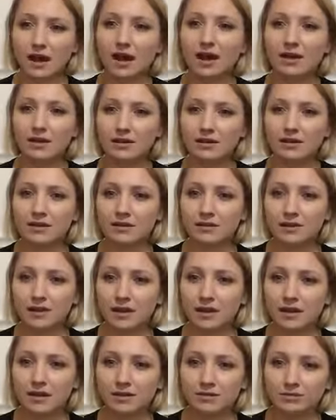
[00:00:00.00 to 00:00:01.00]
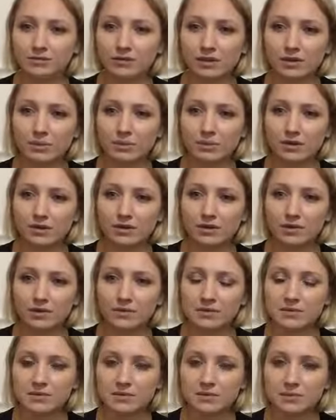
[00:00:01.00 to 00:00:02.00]
I can really partner
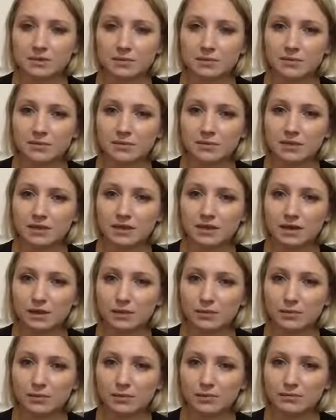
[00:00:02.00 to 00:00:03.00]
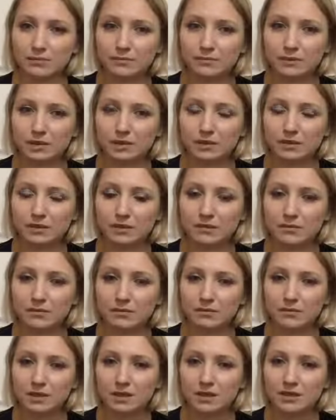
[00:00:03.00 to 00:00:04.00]
with some people and help.
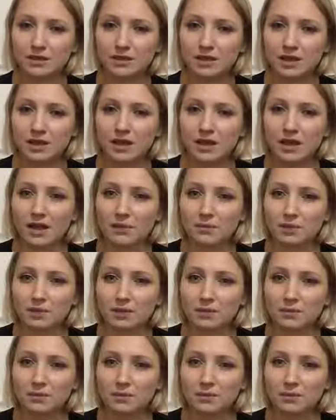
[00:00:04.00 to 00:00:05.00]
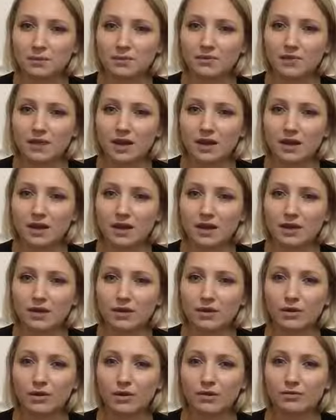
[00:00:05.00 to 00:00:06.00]
And people that are
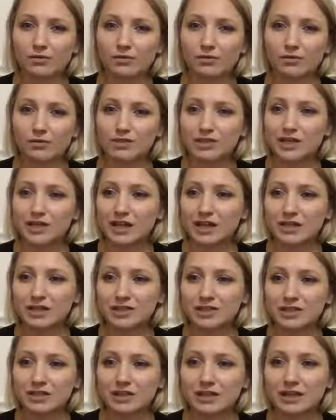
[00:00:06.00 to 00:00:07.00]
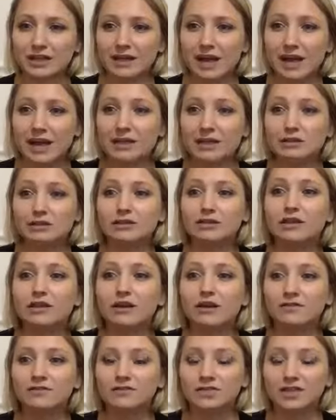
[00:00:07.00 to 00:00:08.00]
going through a change. Like, I
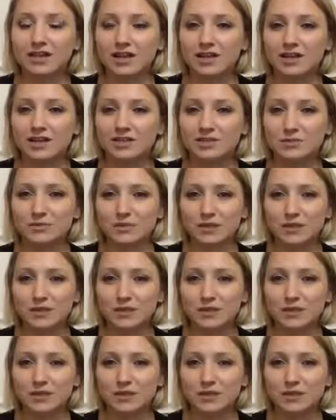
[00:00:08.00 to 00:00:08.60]
love change.